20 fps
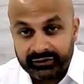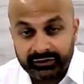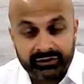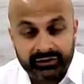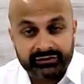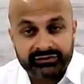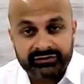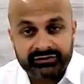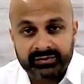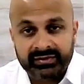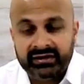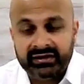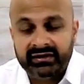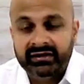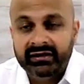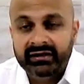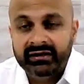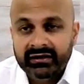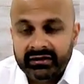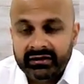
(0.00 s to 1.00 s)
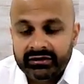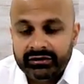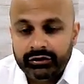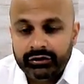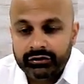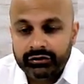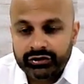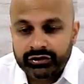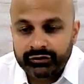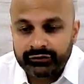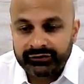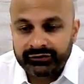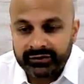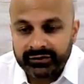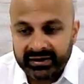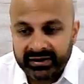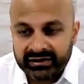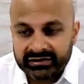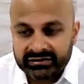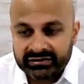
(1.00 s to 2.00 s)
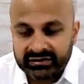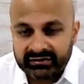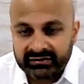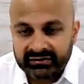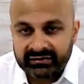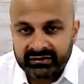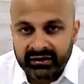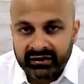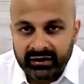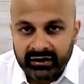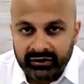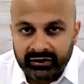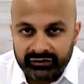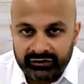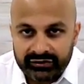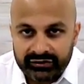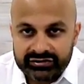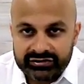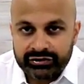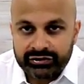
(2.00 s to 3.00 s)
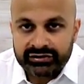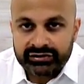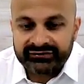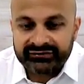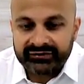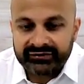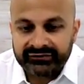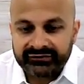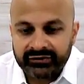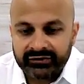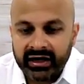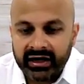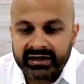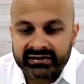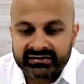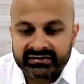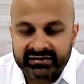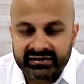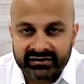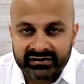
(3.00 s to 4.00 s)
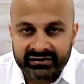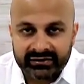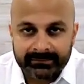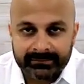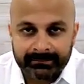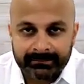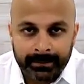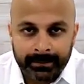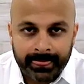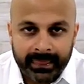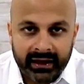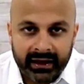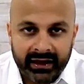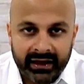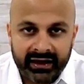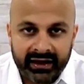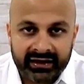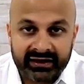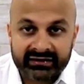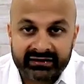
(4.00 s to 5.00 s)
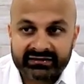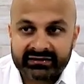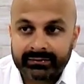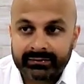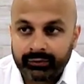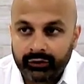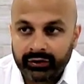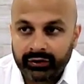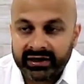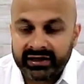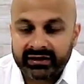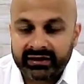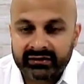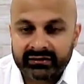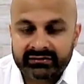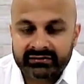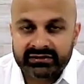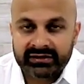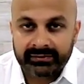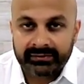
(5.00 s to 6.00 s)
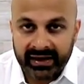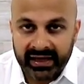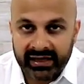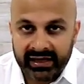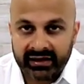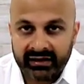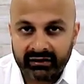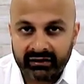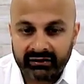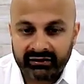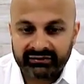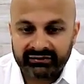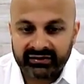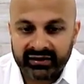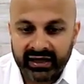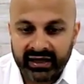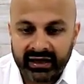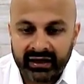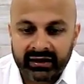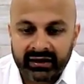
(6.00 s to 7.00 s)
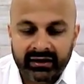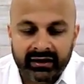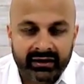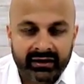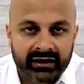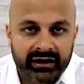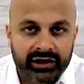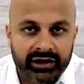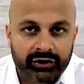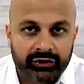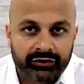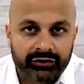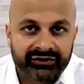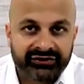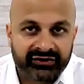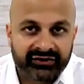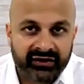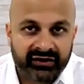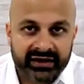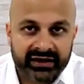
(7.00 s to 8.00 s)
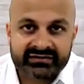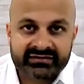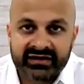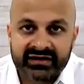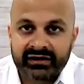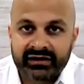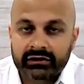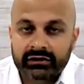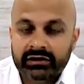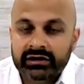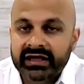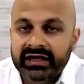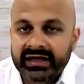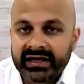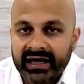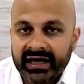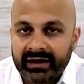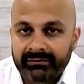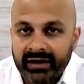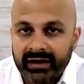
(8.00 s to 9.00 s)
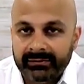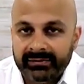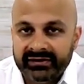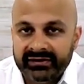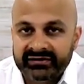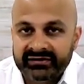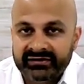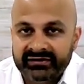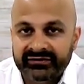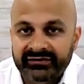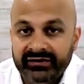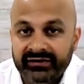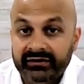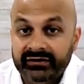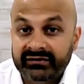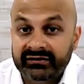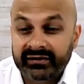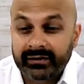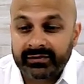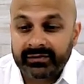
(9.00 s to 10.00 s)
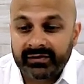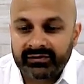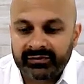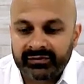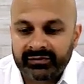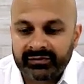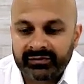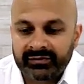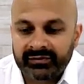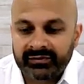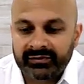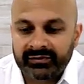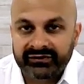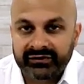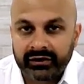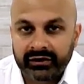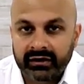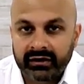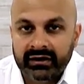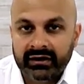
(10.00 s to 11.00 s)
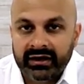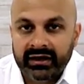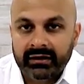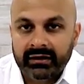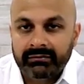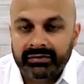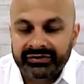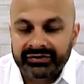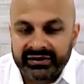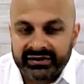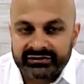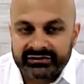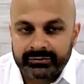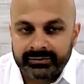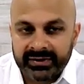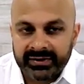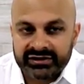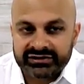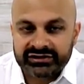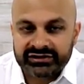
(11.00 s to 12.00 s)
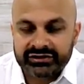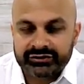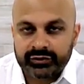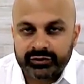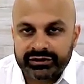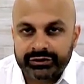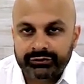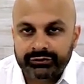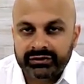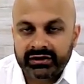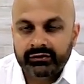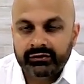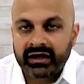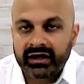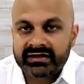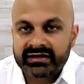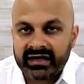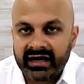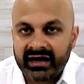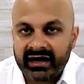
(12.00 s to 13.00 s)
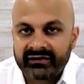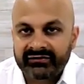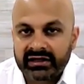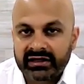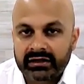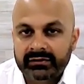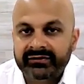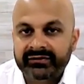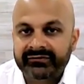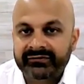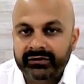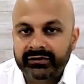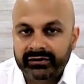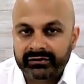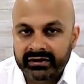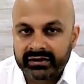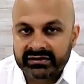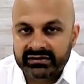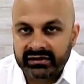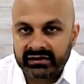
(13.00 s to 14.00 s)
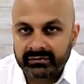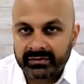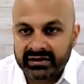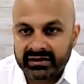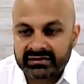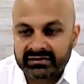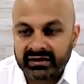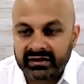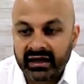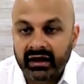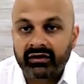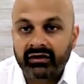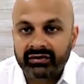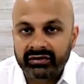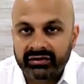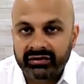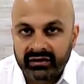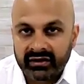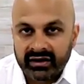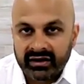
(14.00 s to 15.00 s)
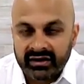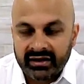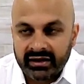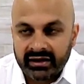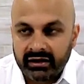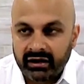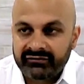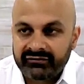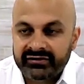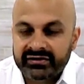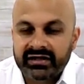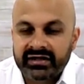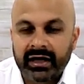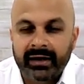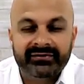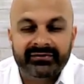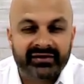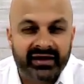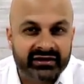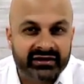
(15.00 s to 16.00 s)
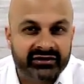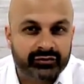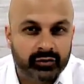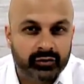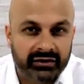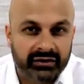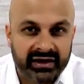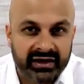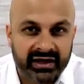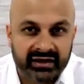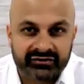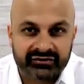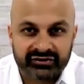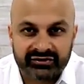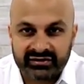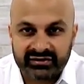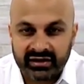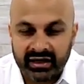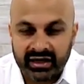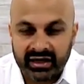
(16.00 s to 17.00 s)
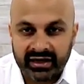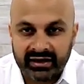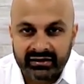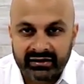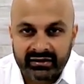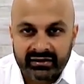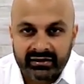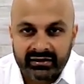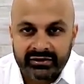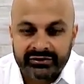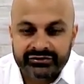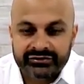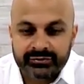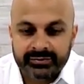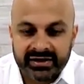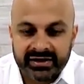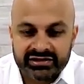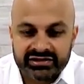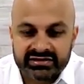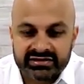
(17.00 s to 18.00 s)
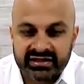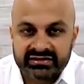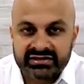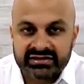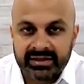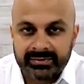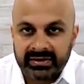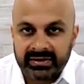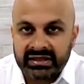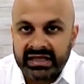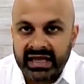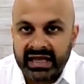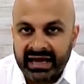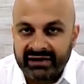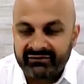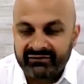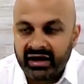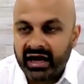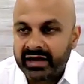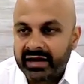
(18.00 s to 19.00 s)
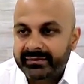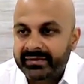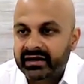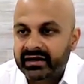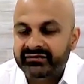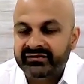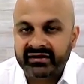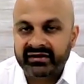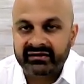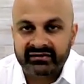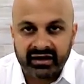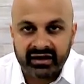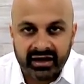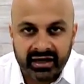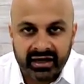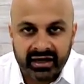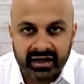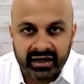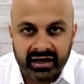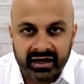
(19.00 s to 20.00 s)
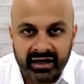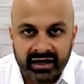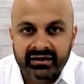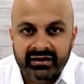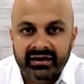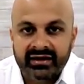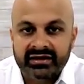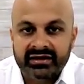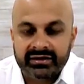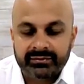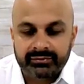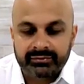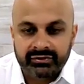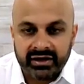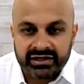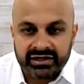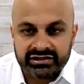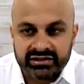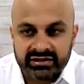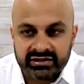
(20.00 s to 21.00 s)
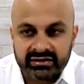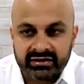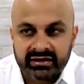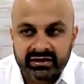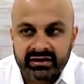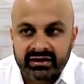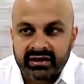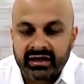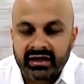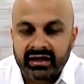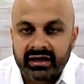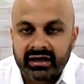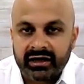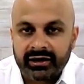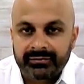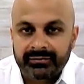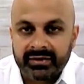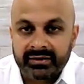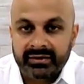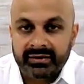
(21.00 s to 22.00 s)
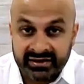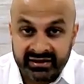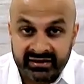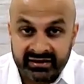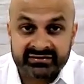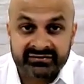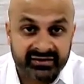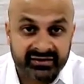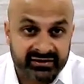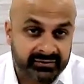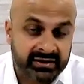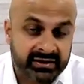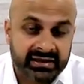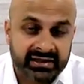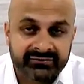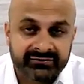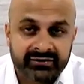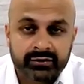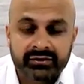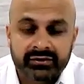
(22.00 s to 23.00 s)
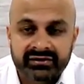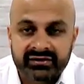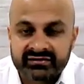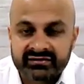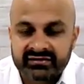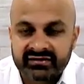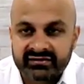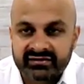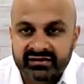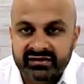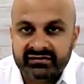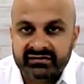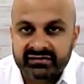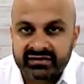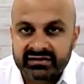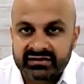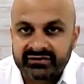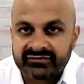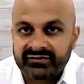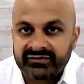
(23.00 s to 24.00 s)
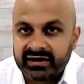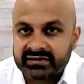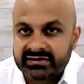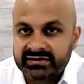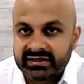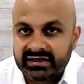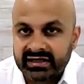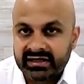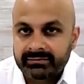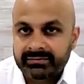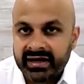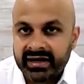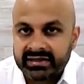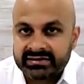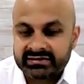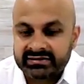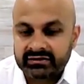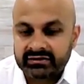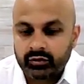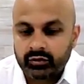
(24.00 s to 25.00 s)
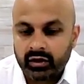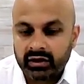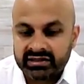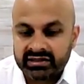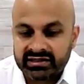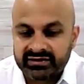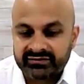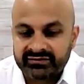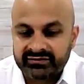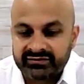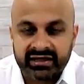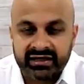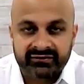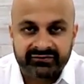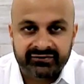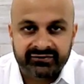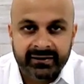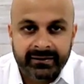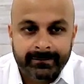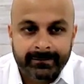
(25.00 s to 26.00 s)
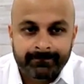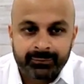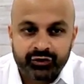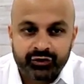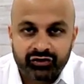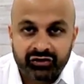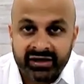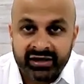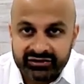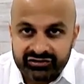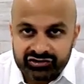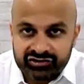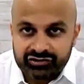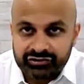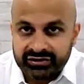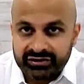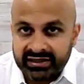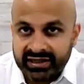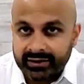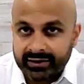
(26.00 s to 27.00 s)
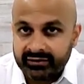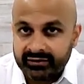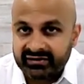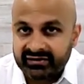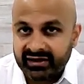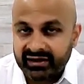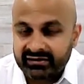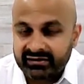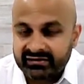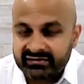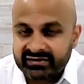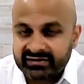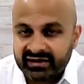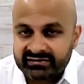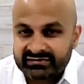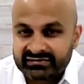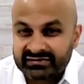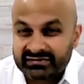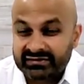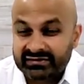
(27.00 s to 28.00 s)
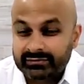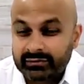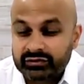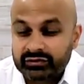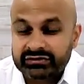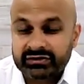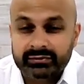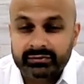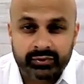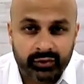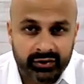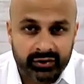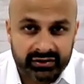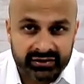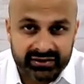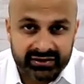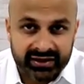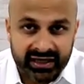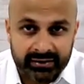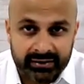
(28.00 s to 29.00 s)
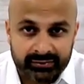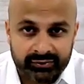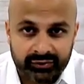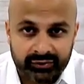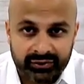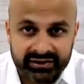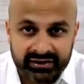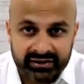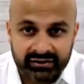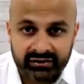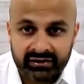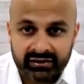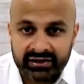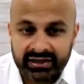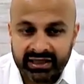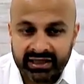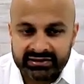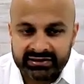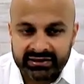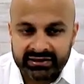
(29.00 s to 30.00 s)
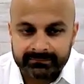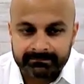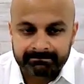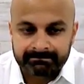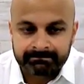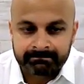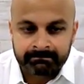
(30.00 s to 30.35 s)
So those would be neurotrophic patients. So there's two different varieties here. And I guess the point to make here is that you know the signs that you're looking at may be severe the symptoms may be severe but these are patients where you really want to dive a little bit further into their mental health. And oftentimes that's where the answers lie. These are patients that typically have a high amount of anxiety and depression um, because if they've been living with this disease and it's affected and impacted their quality of life. So, history, I would say, in these cases is the most important data point that you're collecting.